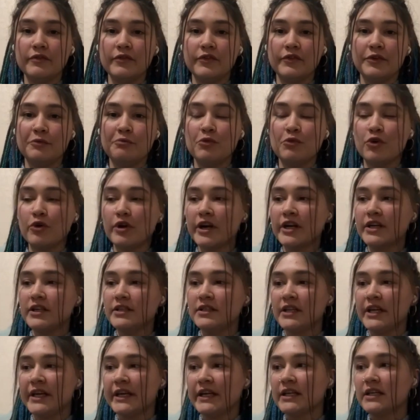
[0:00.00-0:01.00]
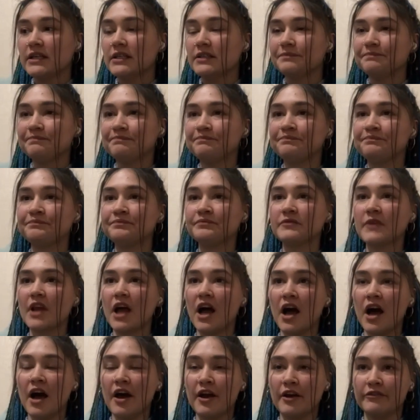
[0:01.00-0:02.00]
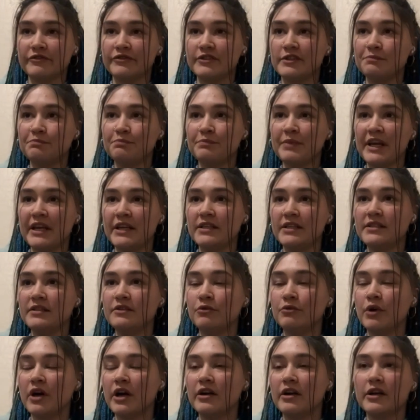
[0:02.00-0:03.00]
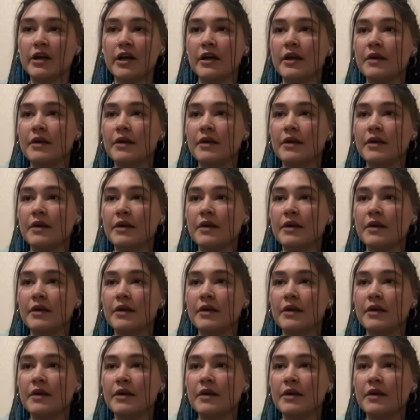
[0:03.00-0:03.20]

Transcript: the more like out of space you are.